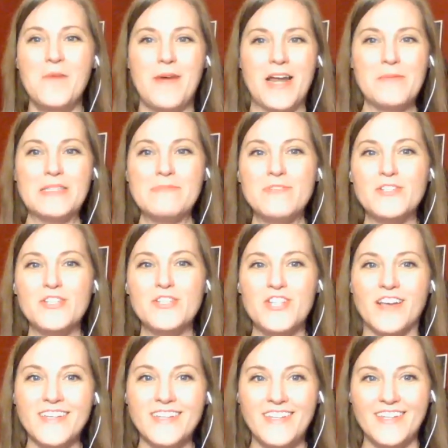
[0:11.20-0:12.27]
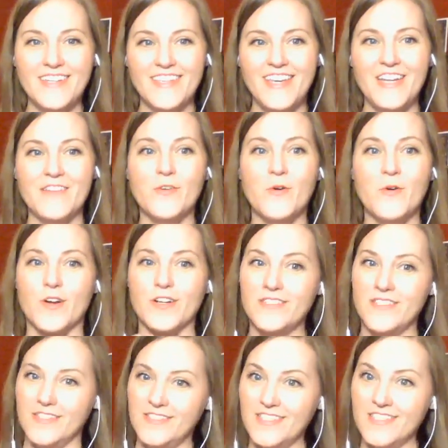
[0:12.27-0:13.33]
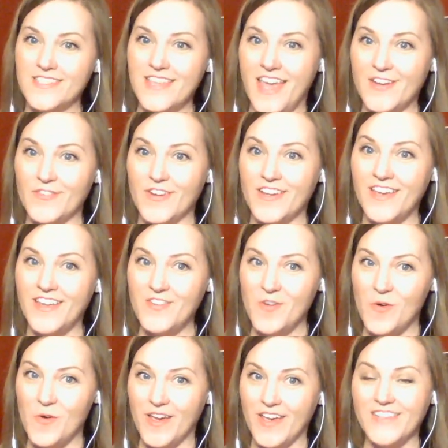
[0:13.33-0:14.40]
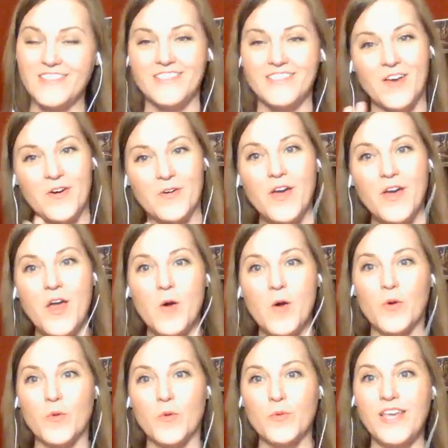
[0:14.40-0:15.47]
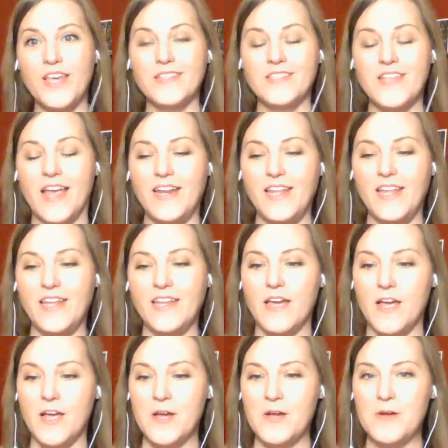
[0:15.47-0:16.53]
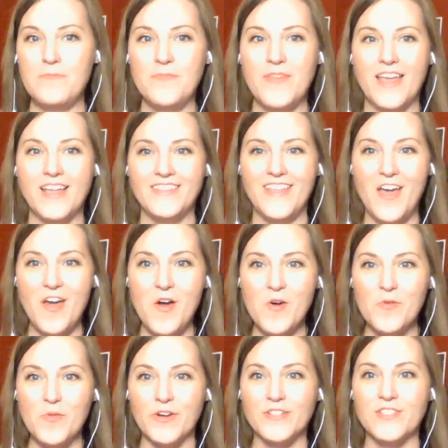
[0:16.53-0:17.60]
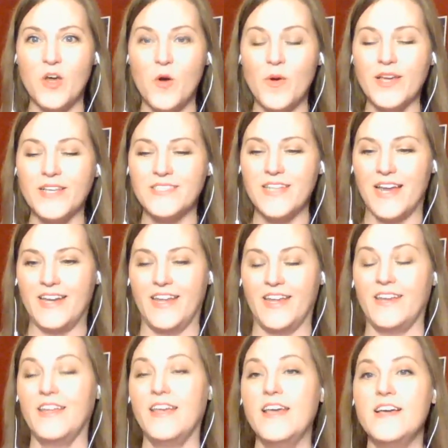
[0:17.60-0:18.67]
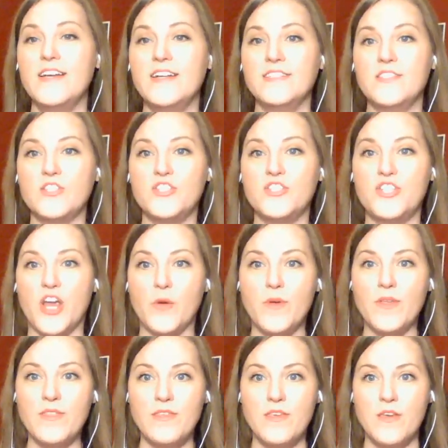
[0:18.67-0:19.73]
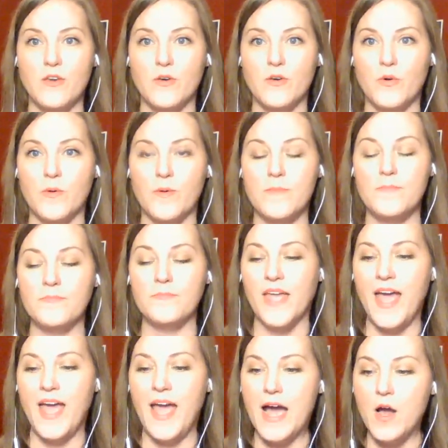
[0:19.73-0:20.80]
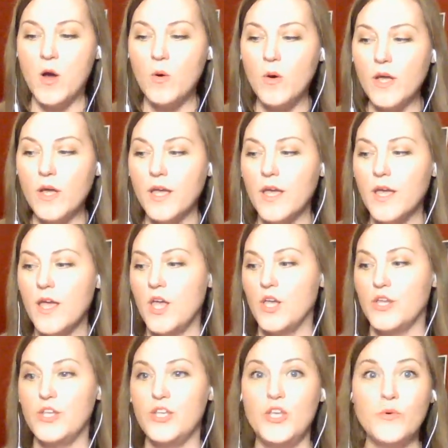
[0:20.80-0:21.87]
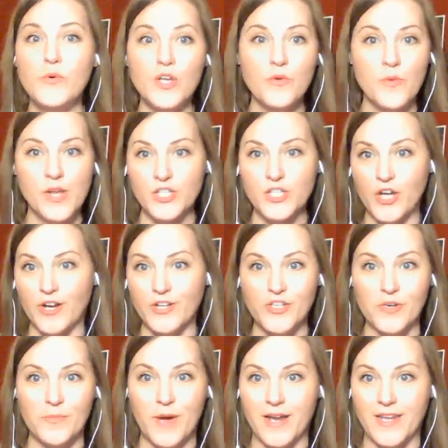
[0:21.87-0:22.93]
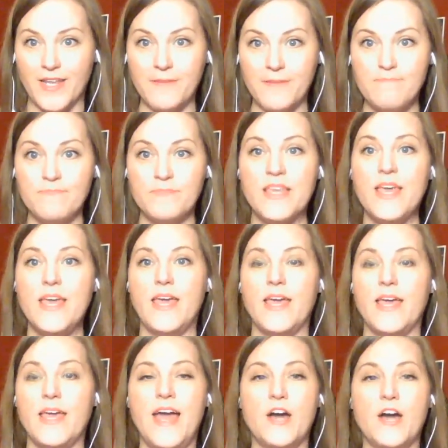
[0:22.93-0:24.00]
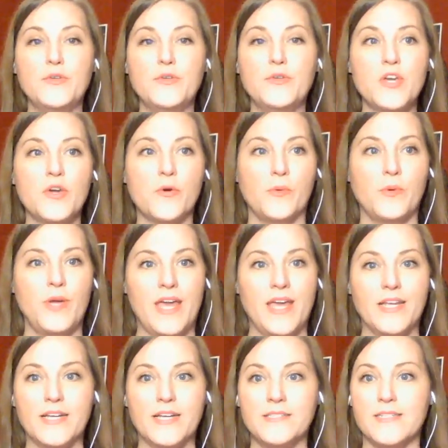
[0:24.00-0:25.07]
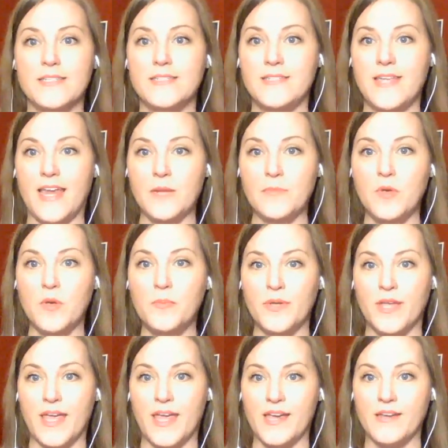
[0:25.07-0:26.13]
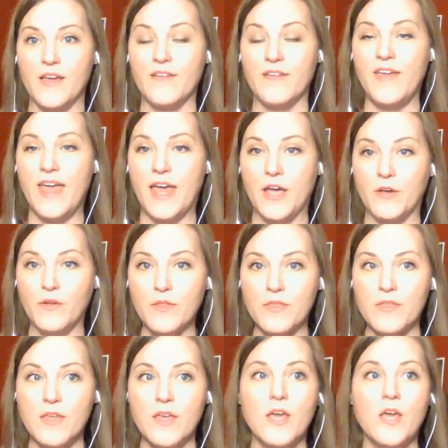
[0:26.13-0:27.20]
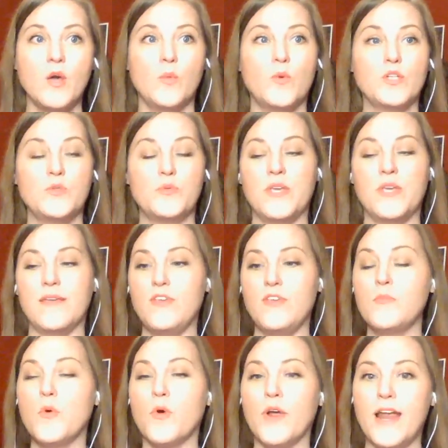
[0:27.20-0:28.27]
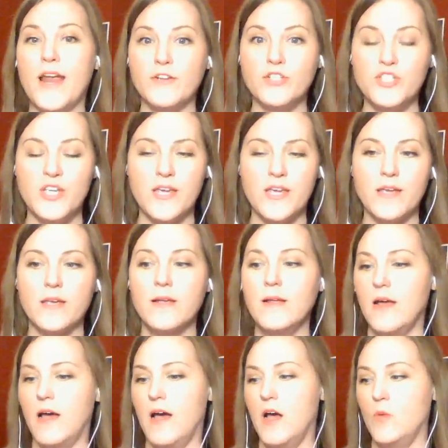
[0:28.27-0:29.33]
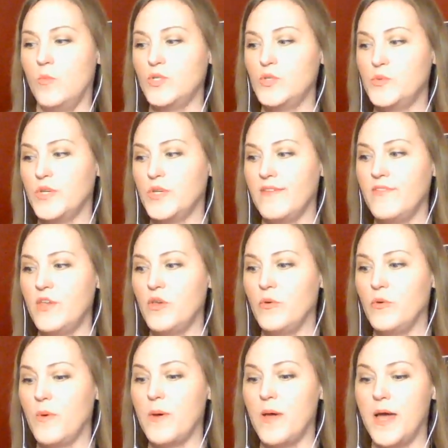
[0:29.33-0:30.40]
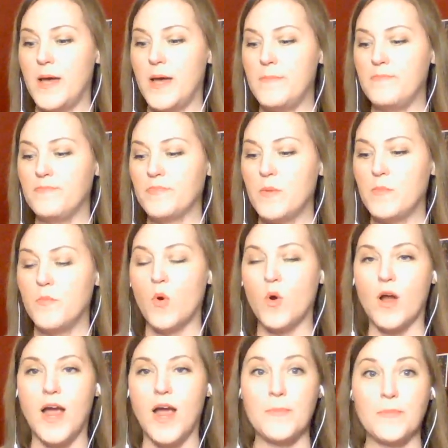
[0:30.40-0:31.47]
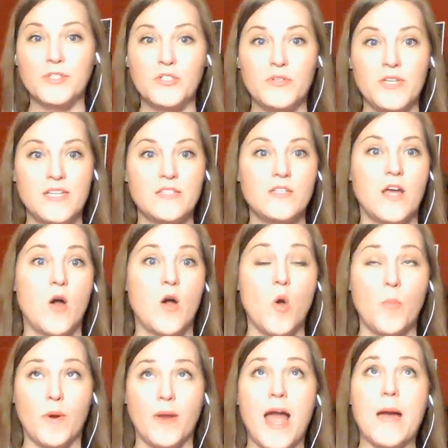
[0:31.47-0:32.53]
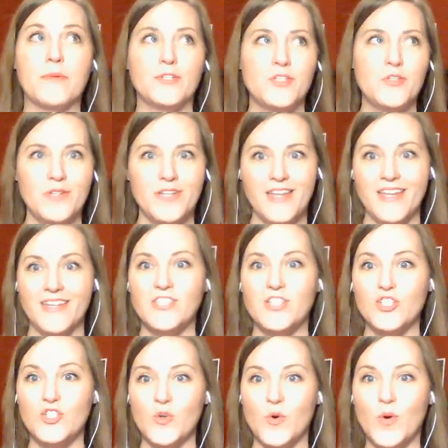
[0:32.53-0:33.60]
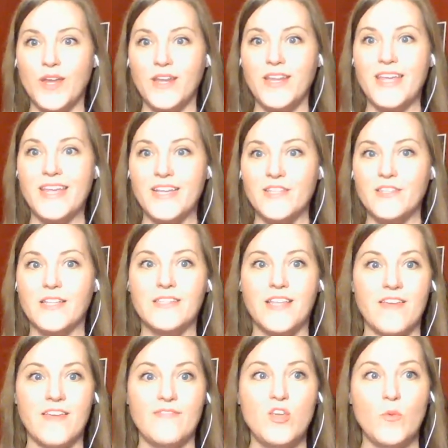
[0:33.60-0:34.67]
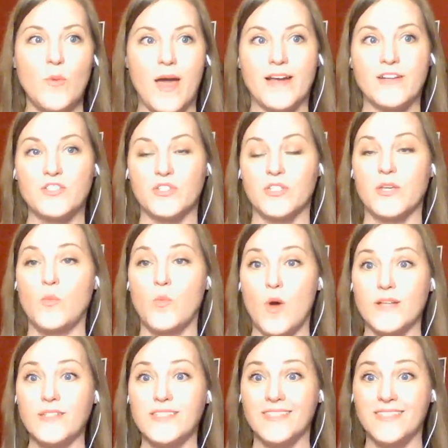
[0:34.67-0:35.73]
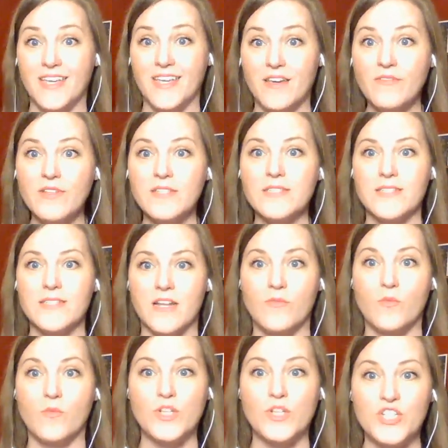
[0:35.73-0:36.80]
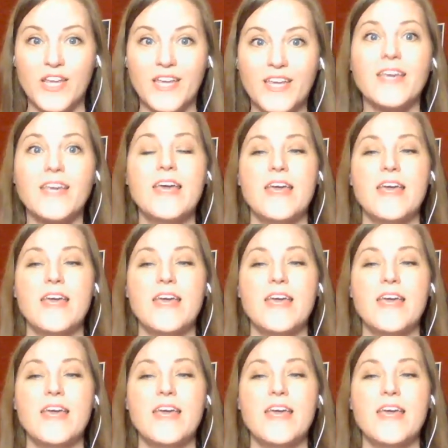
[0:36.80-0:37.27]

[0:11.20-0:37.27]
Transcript: My name is Michelle Keneally, and of course, this is Kendra Kanoy. So we're really excited. Hello, Um, hello. We're so excited to share with you how you can recharge your body and how you can create a sustainable plan of health which will give you more energy, uh, which will give you um, more opportunity, over opportunity to join in the life you actually want to live instead of wishing